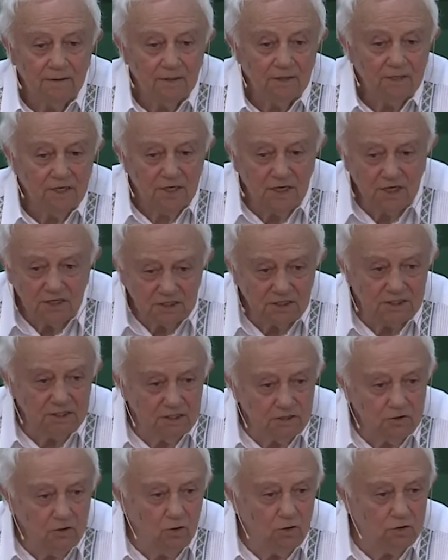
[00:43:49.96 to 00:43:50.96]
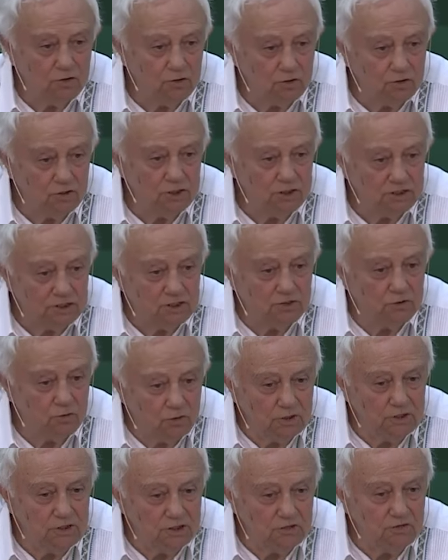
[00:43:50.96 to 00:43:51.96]
he asked the doctor, he said,
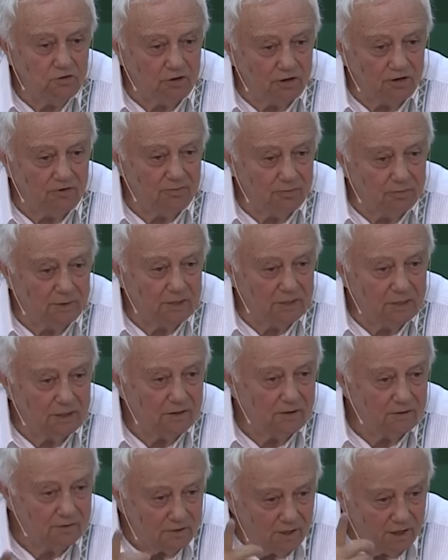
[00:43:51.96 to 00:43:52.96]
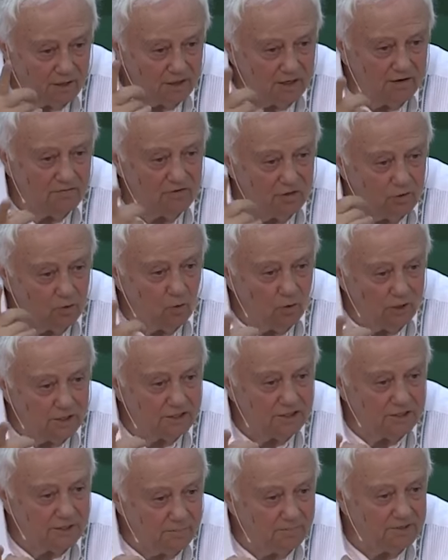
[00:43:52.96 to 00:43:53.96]
what did you give me? I gave you one
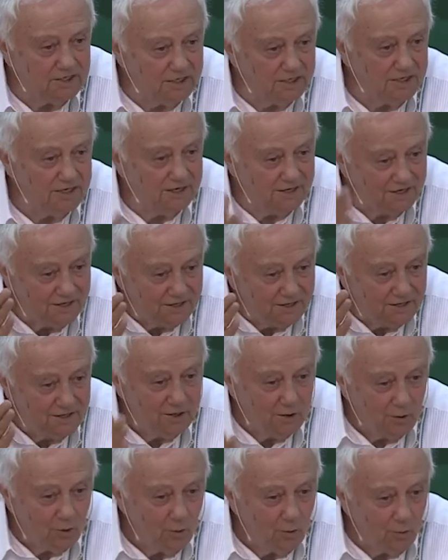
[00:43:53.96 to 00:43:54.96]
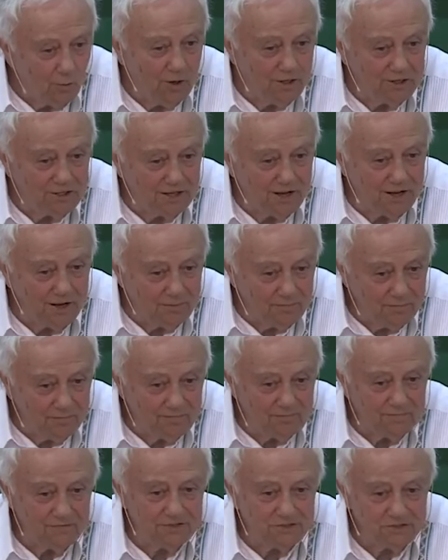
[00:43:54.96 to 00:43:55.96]
remedy, one time,
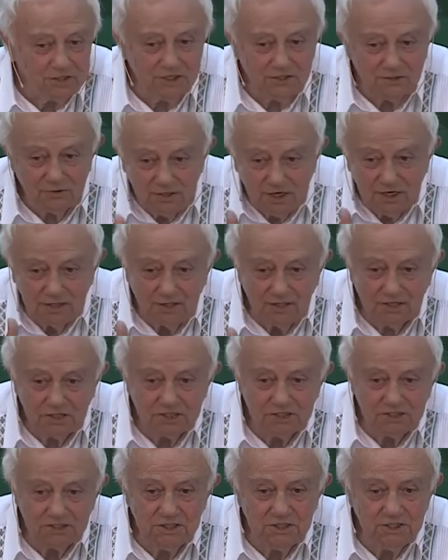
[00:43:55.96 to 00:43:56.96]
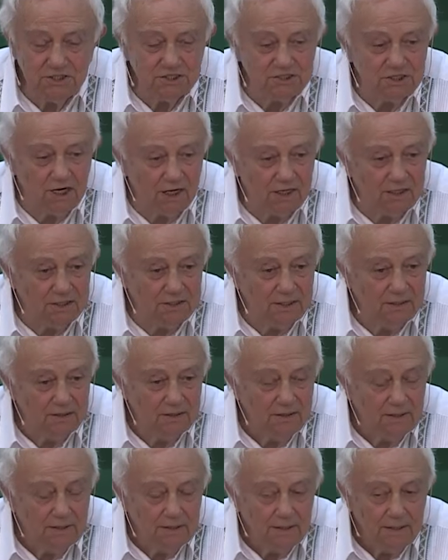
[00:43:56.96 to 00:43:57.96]
etc. This is the result.
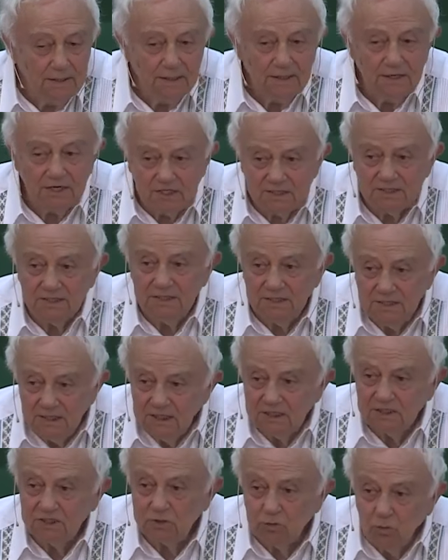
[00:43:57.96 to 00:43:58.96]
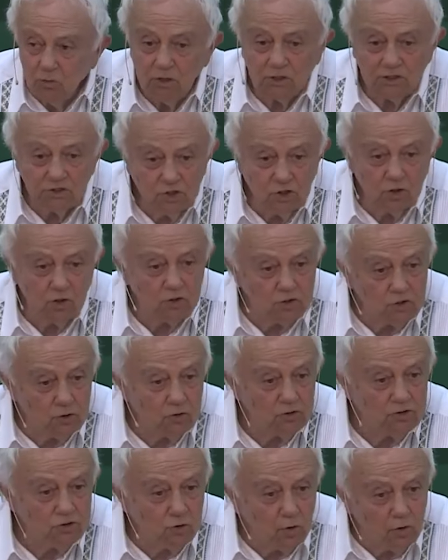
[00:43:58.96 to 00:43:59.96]
Is this what George
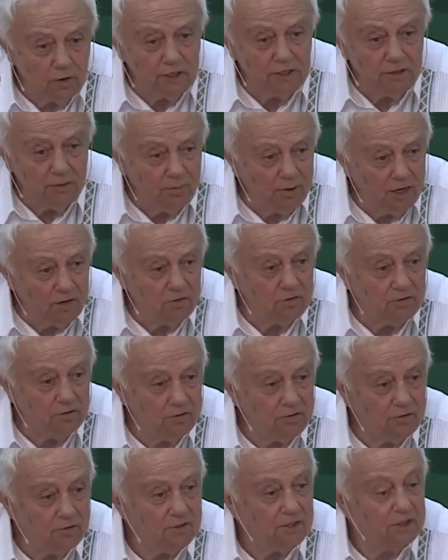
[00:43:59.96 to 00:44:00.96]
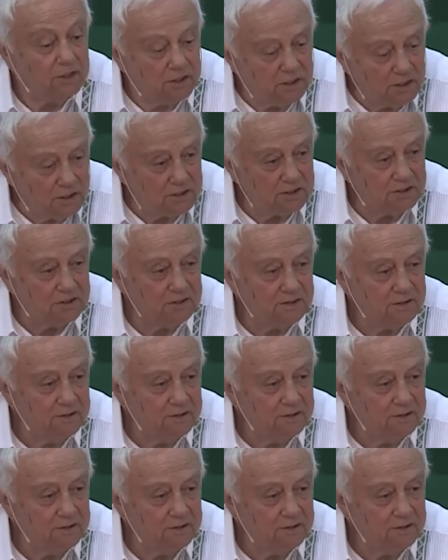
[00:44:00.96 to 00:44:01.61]
was talking about? Yes.